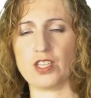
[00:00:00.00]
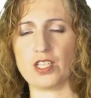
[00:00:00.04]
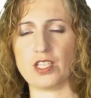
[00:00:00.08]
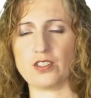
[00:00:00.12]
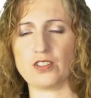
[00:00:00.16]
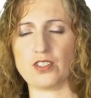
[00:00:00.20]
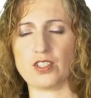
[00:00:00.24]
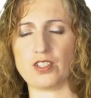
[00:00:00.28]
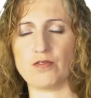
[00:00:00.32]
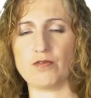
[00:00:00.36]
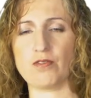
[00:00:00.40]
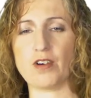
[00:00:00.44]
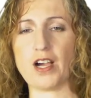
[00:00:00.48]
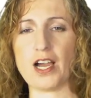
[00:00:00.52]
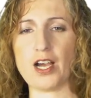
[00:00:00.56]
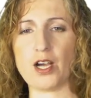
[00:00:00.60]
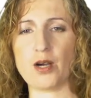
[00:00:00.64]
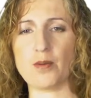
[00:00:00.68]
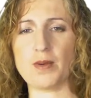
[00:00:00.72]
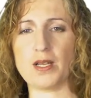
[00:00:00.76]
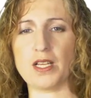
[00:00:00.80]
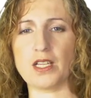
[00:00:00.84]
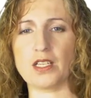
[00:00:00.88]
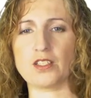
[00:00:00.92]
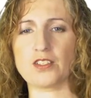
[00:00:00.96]
this
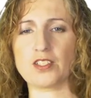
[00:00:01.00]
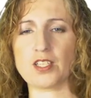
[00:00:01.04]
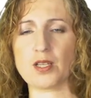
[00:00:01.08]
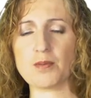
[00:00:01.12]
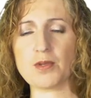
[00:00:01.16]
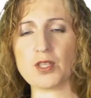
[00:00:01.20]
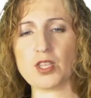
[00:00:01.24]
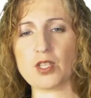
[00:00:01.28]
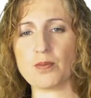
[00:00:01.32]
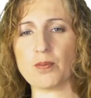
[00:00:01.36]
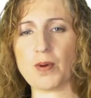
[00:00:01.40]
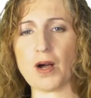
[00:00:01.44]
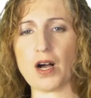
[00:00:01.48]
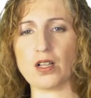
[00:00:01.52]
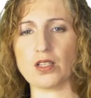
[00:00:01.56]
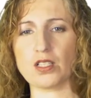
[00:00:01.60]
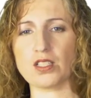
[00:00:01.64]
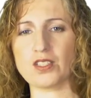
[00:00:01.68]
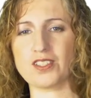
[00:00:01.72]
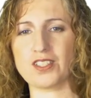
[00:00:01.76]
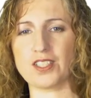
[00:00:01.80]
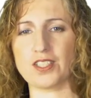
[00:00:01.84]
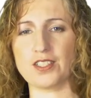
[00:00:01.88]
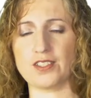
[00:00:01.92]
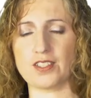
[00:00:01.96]
environment, some of the
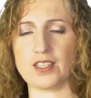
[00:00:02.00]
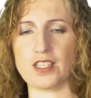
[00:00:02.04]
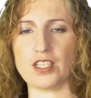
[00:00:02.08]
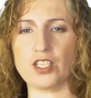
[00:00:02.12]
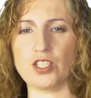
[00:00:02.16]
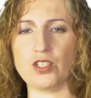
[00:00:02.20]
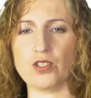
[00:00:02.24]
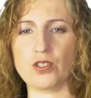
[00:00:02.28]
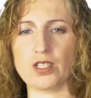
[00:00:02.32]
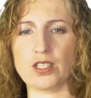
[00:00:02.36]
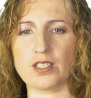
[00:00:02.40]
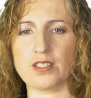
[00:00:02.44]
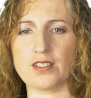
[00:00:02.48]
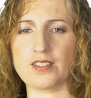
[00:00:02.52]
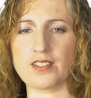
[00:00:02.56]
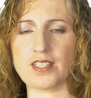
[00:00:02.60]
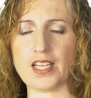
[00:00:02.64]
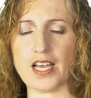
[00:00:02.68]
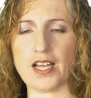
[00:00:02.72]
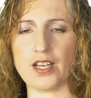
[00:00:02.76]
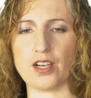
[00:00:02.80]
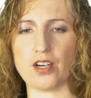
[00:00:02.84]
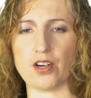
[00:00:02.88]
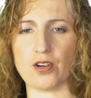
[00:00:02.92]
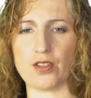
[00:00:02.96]
policies that you can
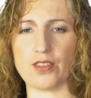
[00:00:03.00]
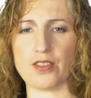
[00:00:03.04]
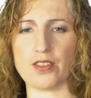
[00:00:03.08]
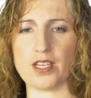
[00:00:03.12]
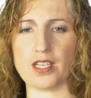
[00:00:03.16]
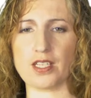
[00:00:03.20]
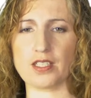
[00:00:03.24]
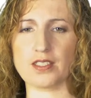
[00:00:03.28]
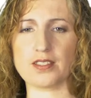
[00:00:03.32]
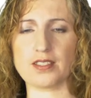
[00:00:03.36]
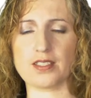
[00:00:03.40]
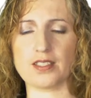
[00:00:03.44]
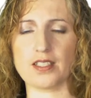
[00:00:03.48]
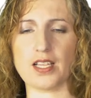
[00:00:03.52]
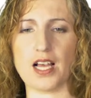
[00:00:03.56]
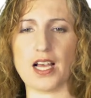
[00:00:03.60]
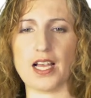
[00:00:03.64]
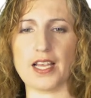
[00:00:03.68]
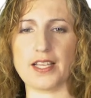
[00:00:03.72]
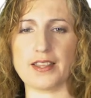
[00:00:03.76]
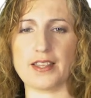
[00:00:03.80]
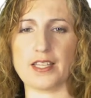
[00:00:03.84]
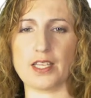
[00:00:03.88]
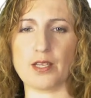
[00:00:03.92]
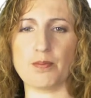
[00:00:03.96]
set are things
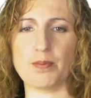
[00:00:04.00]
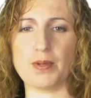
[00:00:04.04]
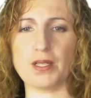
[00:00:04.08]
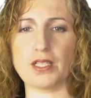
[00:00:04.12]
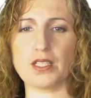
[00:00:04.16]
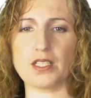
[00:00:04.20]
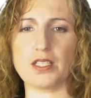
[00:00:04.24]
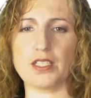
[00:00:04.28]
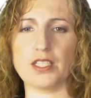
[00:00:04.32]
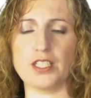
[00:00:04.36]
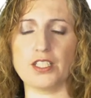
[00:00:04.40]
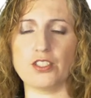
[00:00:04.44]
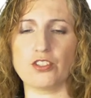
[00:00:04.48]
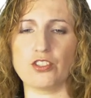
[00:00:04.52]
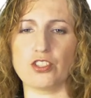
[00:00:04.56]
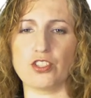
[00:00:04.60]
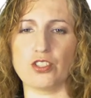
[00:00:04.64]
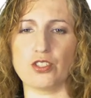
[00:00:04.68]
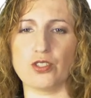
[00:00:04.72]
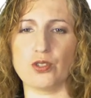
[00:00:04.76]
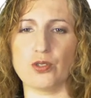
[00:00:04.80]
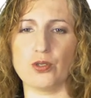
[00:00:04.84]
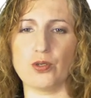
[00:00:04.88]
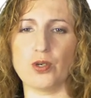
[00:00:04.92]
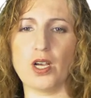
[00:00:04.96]
like the ability
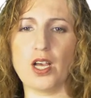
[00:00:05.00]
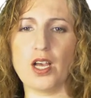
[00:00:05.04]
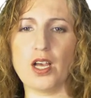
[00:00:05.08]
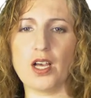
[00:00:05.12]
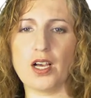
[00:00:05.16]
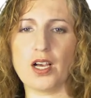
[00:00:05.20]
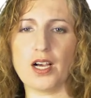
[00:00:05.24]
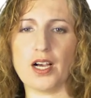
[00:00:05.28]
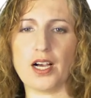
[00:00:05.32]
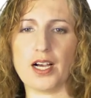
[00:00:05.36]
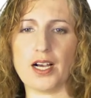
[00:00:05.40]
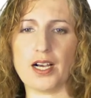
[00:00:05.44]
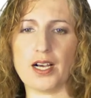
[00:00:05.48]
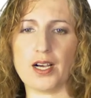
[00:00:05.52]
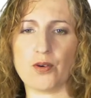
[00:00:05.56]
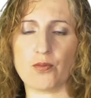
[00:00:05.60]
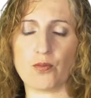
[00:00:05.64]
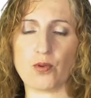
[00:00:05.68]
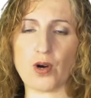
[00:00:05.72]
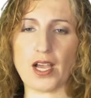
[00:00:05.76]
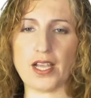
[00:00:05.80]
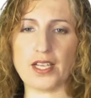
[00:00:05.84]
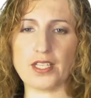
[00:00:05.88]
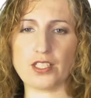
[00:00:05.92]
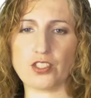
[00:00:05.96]
to
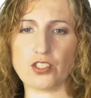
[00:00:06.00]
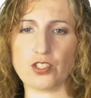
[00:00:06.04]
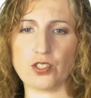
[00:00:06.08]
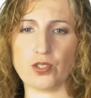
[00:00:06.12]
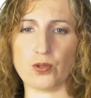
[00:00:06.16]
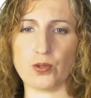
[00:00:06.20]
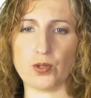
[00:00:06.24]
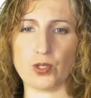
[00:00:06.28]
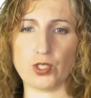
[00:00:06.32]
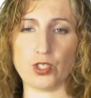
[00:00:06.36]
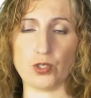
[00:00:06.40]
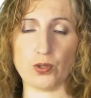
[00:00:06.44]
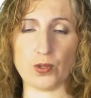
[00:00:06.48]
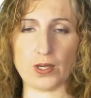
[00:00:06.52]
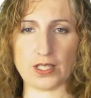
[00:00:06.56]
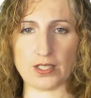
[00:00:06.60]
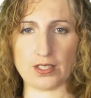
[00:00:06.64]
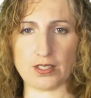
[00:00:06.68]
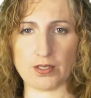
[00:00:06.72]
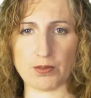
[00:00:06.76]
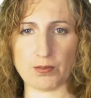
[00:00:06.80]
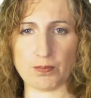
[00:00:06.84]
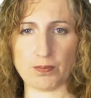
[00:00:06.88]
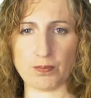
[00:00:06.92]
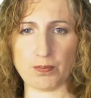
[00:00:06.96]
write to a
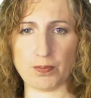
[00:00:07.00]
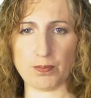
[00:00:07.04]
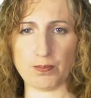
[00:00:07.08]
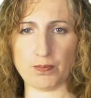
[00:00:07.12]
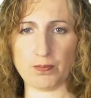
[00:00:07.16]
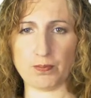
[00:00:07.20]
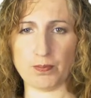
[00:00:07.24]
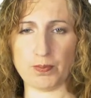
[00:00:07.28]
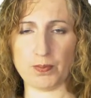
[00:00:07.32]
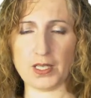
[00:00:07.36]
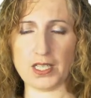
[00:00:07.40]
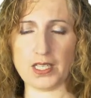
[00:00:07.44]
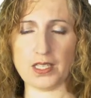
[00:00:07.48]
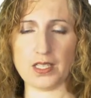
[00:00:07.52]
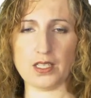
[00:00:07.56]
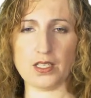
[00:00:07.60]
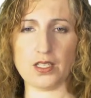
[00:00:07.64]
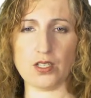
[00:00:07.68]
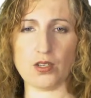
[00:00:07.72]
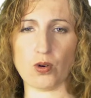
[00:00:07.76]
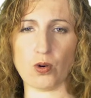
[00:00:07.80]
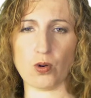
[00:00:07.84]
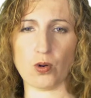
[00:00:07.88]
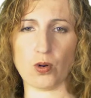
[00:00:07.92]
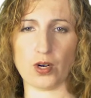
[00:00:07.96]

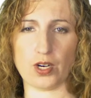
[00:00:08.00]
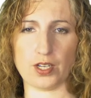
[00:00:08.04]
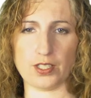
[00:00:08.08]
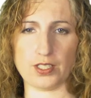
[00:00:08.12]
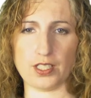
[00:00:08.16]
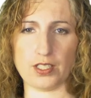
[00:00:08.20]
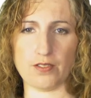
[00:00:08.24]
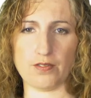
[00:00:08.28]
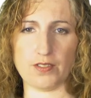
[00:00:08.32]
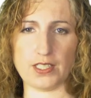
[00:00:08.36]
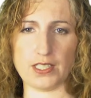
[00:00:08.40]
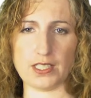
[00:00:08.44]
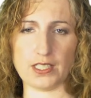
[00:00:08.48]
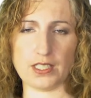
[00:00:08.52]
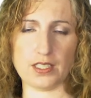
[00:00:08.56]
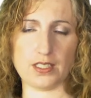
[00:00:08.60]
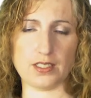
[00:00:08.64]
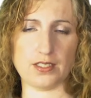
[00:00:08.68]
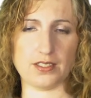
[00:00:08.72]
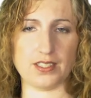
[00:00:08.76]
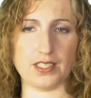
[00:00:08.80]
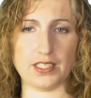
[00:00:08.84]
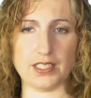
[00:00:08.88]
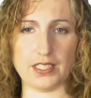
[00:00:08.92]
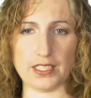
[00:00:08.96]
USB or a DVD,
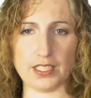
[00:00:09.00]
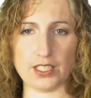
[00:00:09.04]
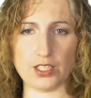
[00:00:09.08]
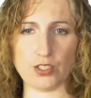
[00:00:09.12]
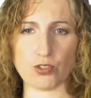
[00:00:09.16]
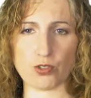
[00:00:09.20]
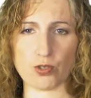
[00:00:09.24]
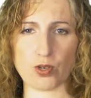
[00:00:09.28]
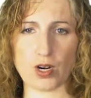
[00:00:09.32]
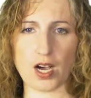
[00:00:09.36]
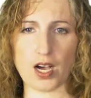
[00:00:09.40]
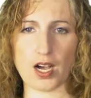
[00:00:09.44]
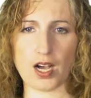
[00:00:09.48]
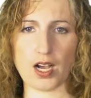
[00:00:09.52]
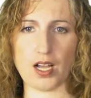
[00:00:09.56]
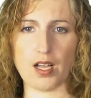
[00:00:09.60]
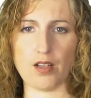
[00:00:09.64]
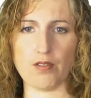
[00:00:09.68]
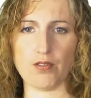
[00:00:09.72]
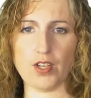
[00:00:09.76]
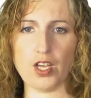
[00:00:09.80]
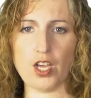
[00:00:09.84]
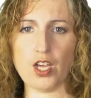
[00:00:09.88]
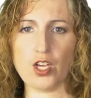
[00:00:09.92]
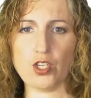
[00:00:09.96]
CD
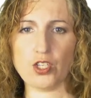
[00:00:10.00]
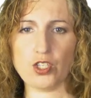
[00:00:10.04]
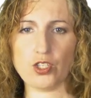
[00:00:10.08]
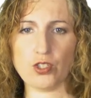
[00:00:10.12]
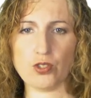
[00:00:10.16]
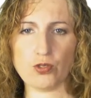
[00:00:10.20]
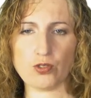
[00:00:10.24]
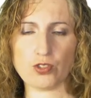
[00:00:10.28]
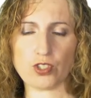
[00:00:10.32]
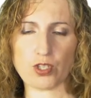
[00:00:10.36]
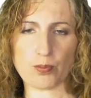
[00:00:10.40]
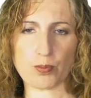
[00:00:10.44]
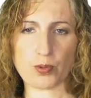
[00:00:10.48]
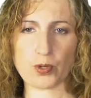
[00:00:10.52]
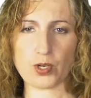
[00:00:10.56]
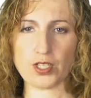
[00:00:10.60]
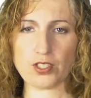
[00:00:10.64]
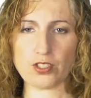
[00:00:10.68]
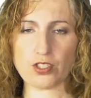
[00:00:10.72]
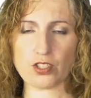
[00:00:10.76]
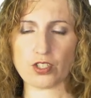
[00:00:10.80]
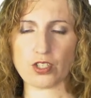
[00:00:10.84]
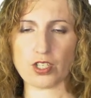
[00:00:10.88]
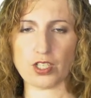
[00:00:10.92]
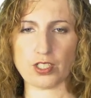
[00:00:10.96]
drive, use a
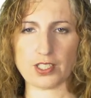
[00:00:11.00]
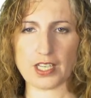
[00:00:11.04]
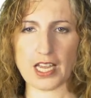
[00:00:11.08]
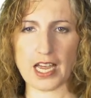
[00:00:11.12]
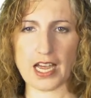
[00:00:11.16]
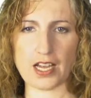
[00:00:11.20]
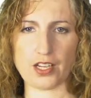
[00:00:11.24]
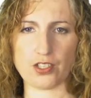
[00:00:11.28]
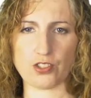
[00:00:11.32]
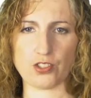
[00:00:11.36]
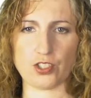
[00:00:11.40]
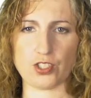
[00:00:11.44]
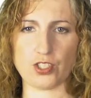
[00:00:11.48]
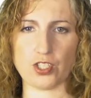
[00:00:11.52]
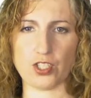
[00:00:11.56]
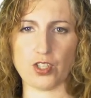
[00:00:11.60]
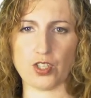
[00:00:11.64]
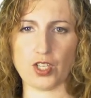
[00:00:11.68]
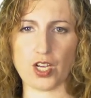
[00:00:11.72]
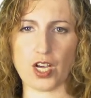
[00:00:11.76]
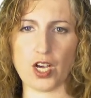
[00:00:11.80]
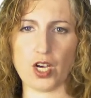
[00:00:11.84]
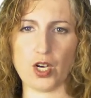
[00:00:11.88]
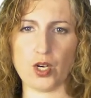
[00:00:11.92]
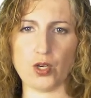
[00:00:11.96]
printer attached to
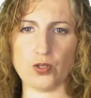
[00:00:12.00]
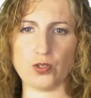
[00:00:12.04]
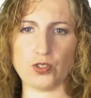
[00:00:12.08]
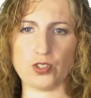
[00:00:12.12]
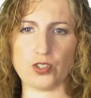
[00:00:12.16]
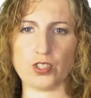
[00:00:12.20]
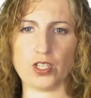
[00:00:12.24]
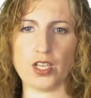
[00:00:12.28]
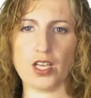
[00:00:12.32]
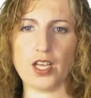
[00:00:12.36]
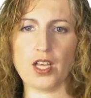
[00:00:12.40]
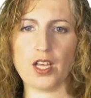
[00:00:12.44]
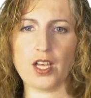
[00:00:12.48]
the host,